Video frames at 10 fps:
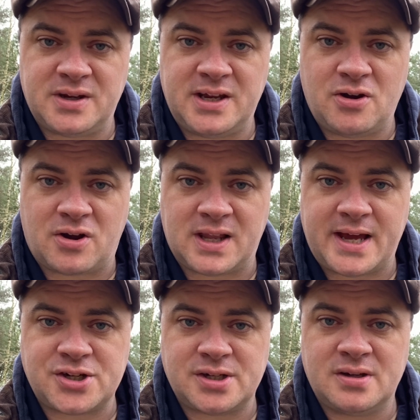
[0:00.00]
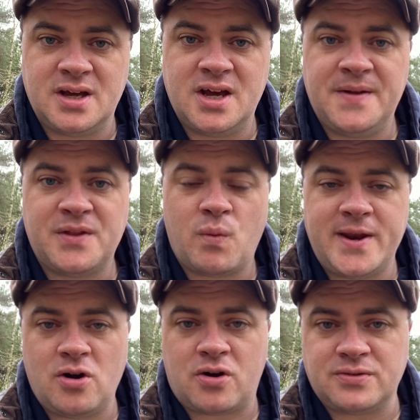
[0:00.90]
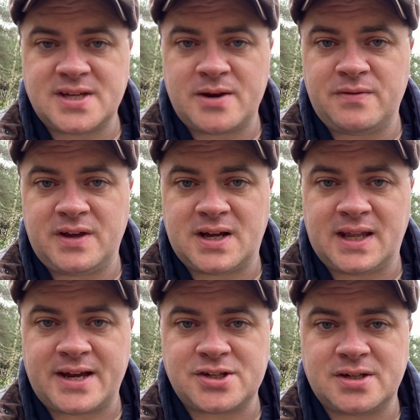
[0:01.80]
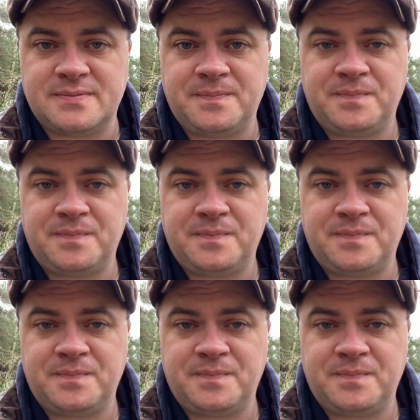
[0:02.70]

in your collection. When you're content with your collection,